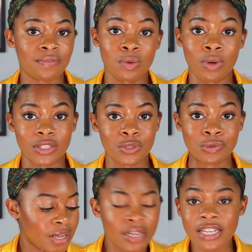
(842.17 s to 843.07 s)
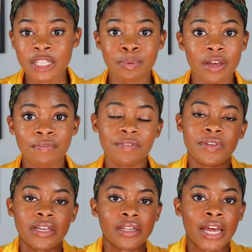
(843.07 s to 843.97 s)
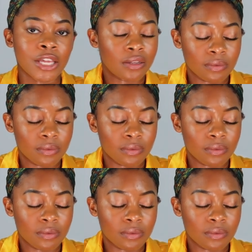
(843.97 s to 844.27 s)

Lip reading: if you want to. And it's SPF 50. Like,